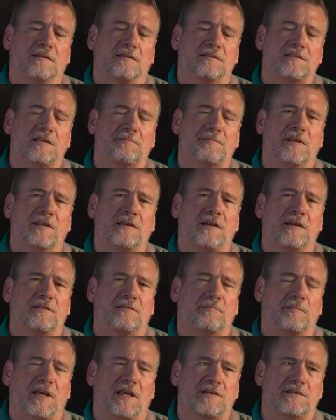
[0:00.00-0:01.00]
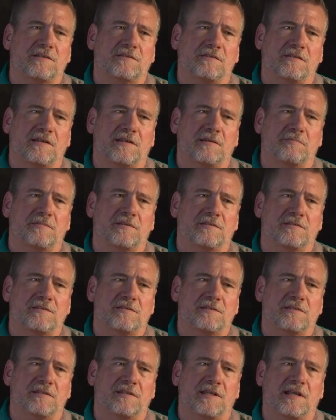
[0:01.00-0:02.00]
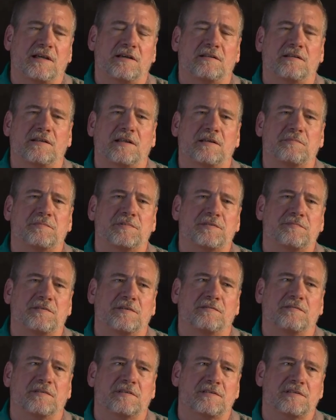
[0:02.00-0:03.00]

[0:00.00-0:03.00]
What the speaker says: Something kind of magical happens in the outer atmosphere of the